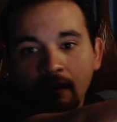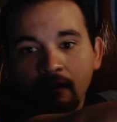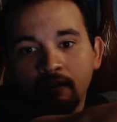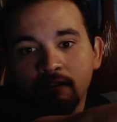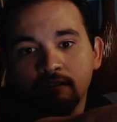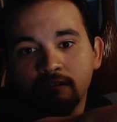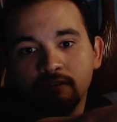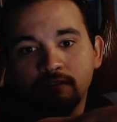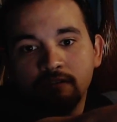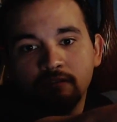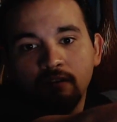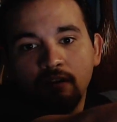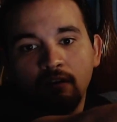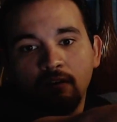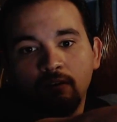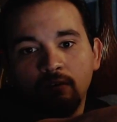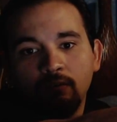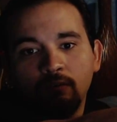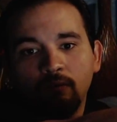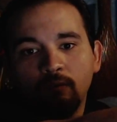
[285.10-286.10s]

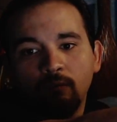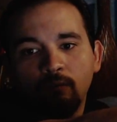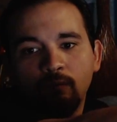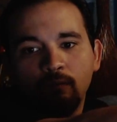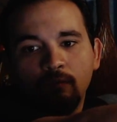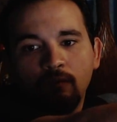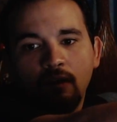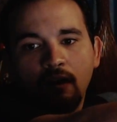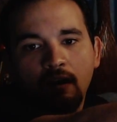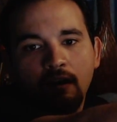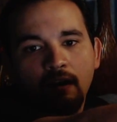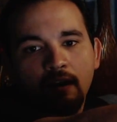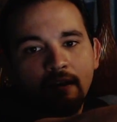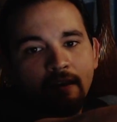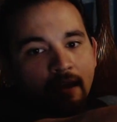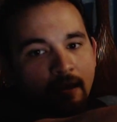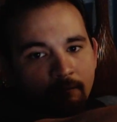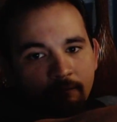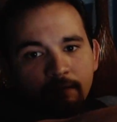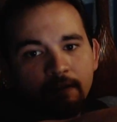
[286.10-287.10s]
so I
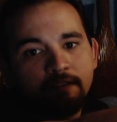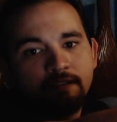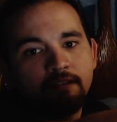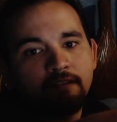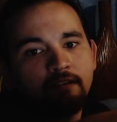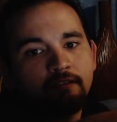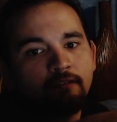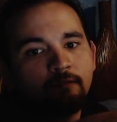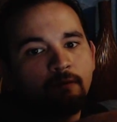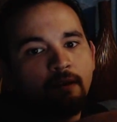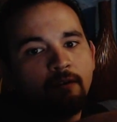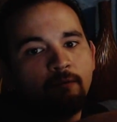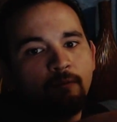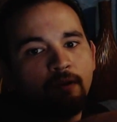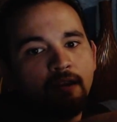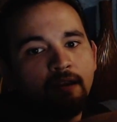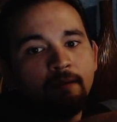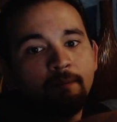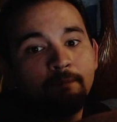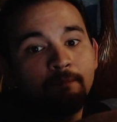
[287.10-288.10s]
am facing it the right
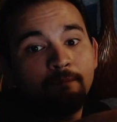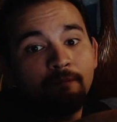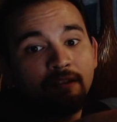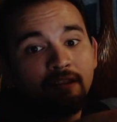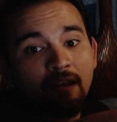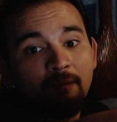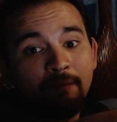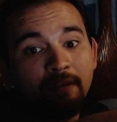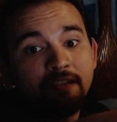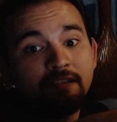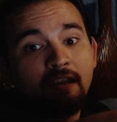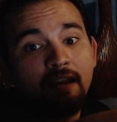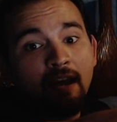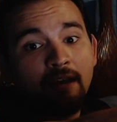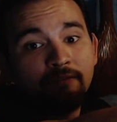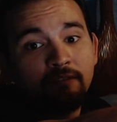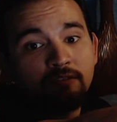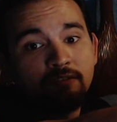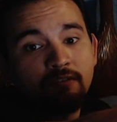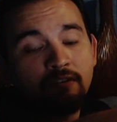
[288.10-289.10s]
way, but that means I
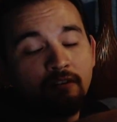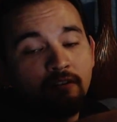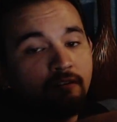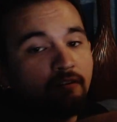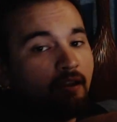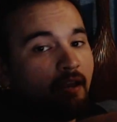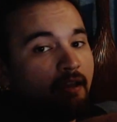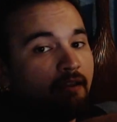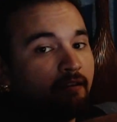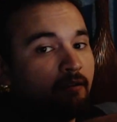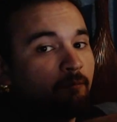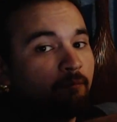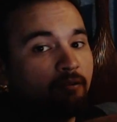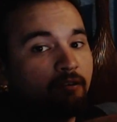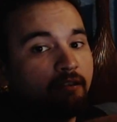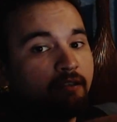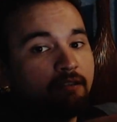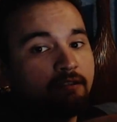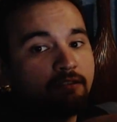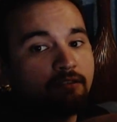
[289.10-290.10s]
have to turn a
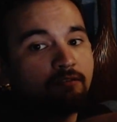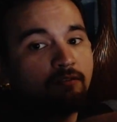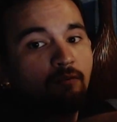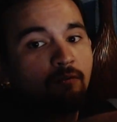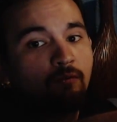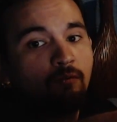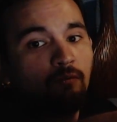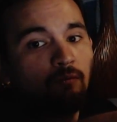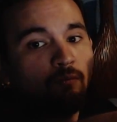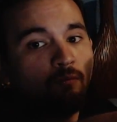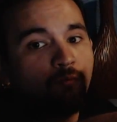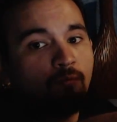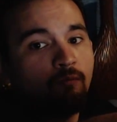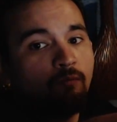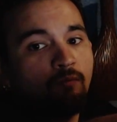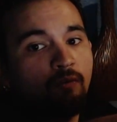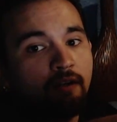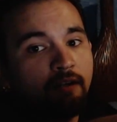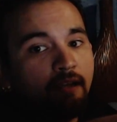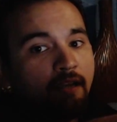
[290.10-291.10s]
complete
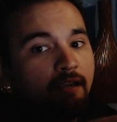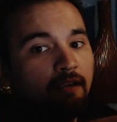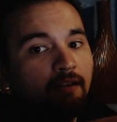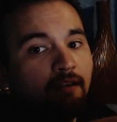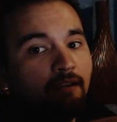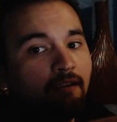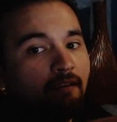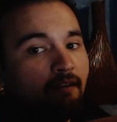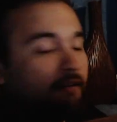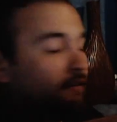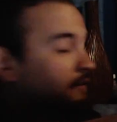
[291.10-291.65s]
180